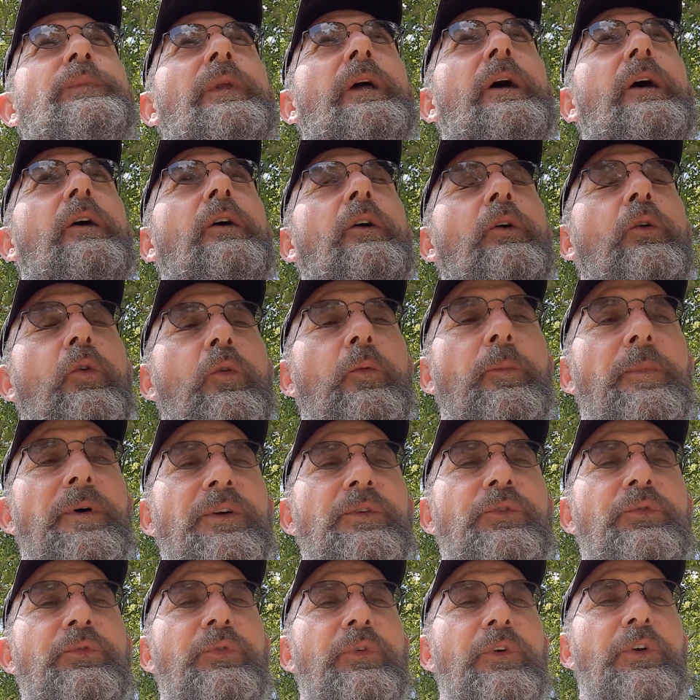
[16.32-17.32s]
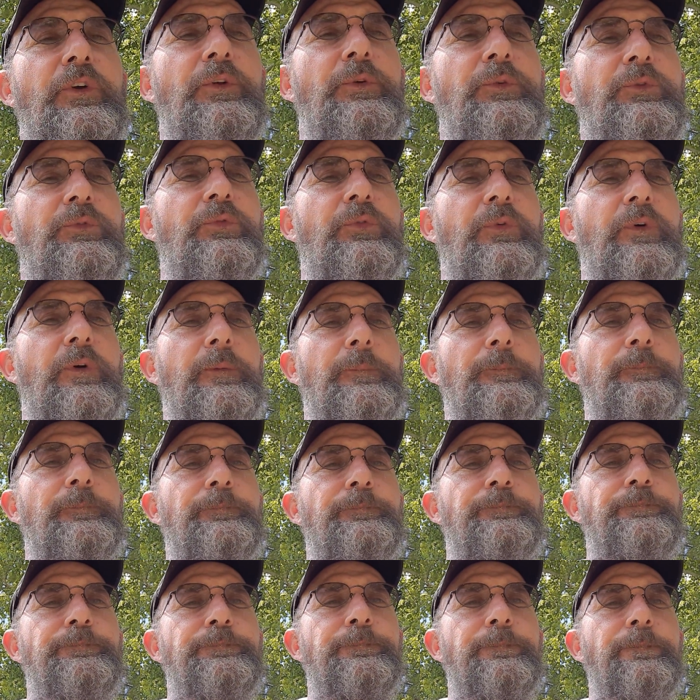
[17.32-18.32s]
a whole bunch of footage from
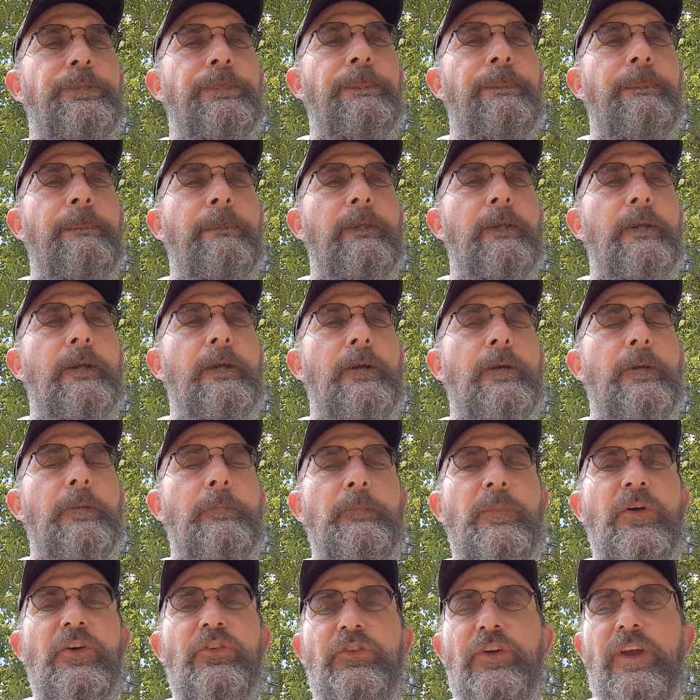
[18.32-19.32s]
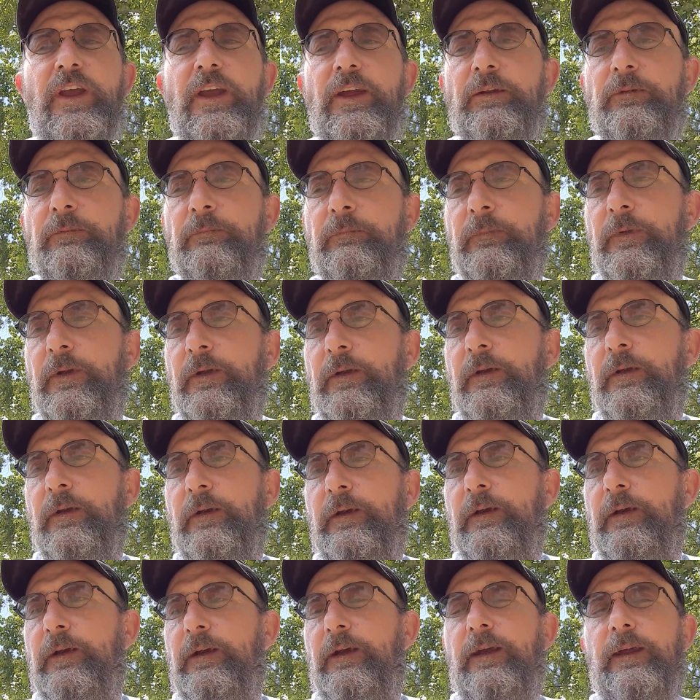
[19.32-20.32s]
um, Michigan
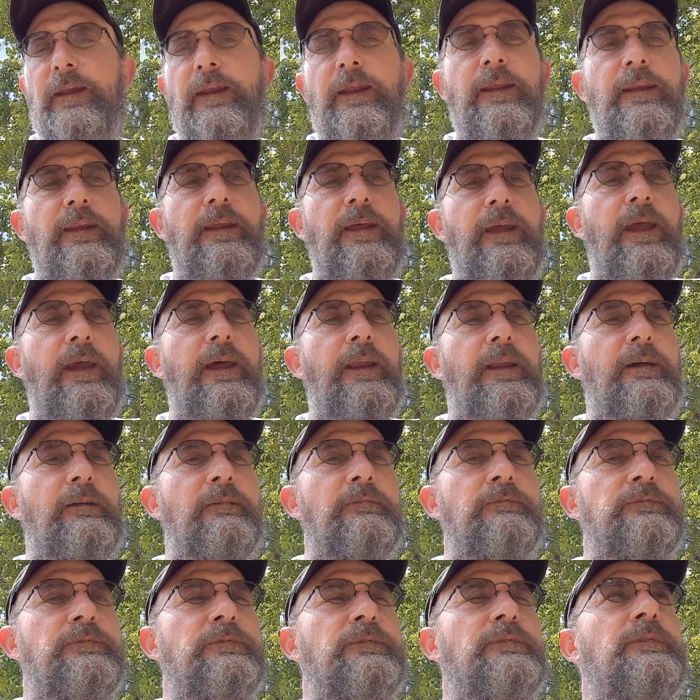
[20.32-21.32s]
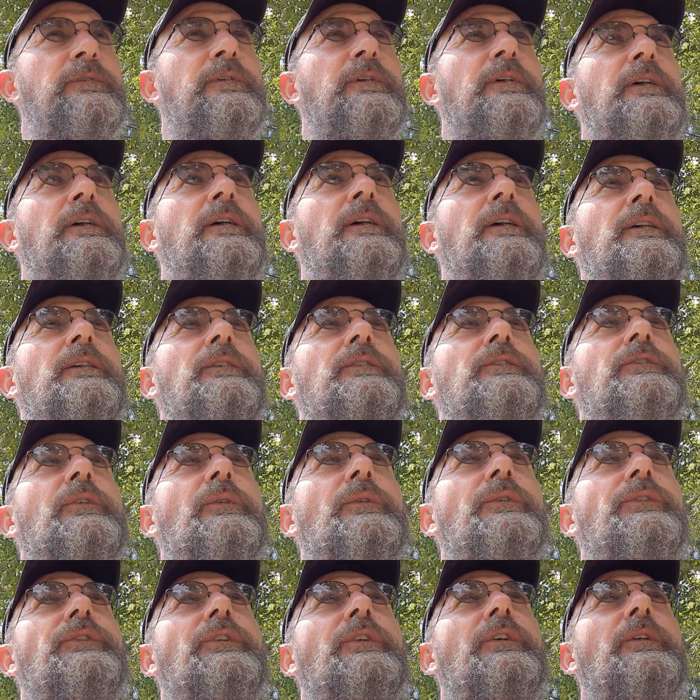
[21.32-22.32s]
and Indiana,
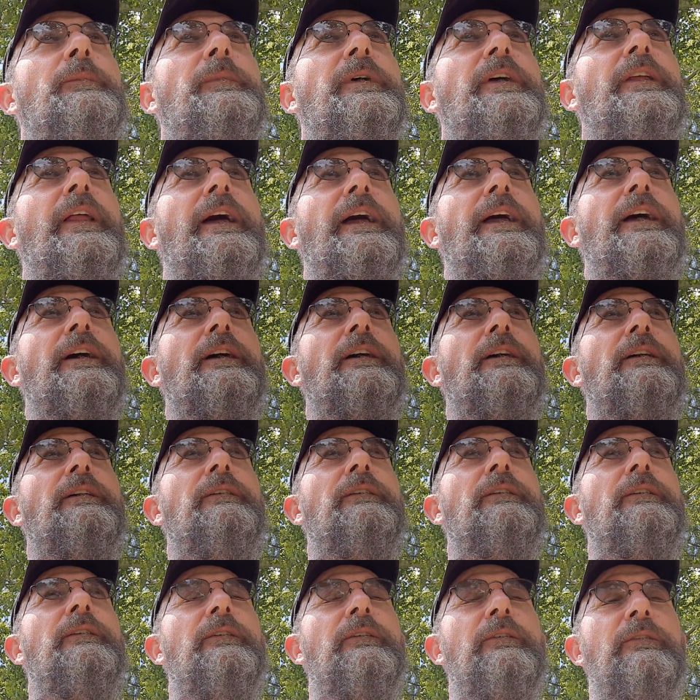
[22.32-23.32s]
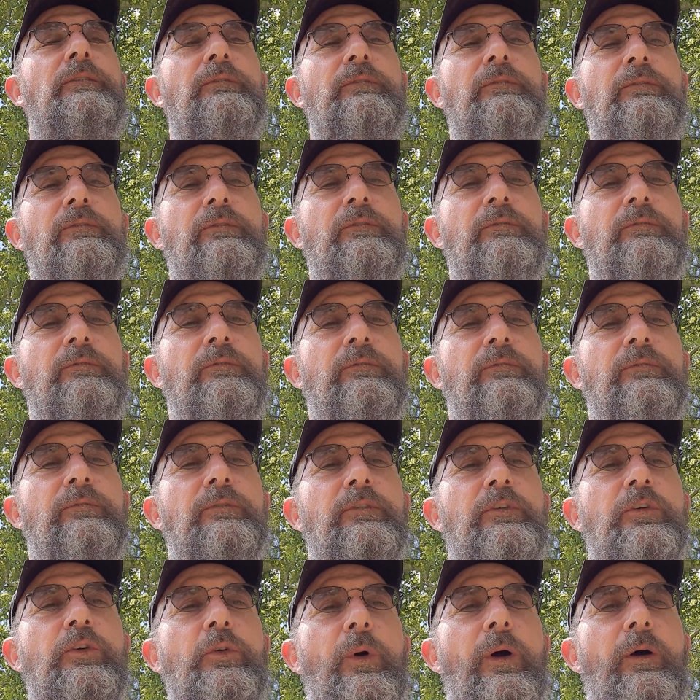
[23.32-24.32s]
so it's gonna be like a
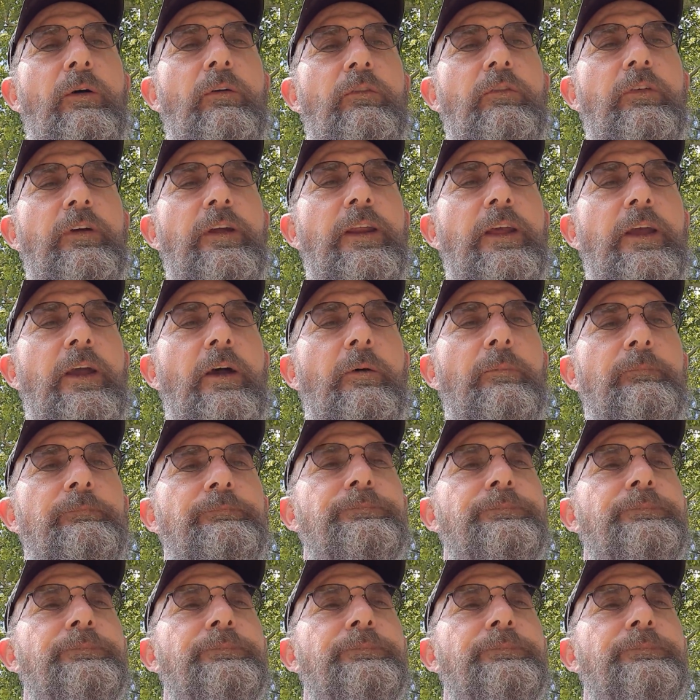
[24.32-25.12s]
two-hour video.